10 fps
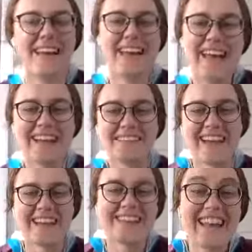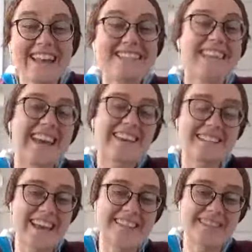Anyway, let's get
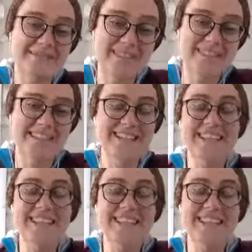down to business.